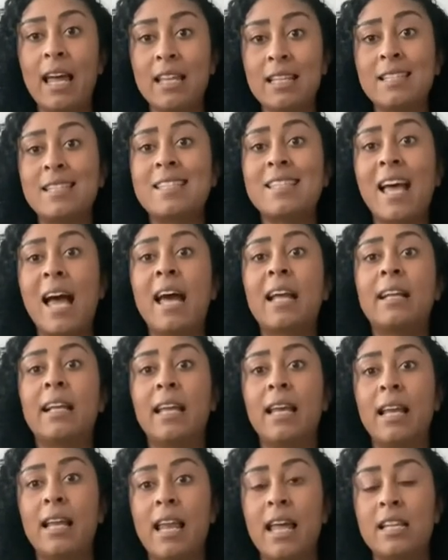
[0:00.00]
sadly,
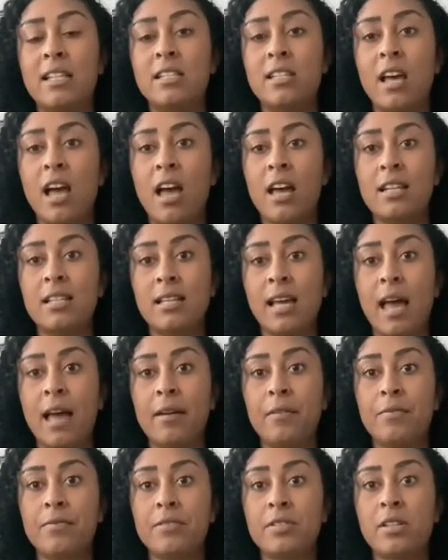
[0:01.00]
it led to her death.
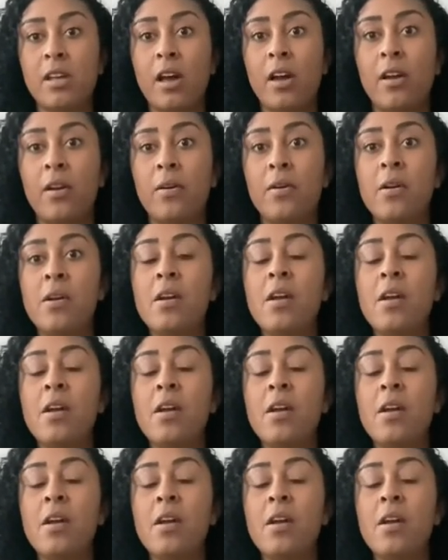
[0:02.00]
So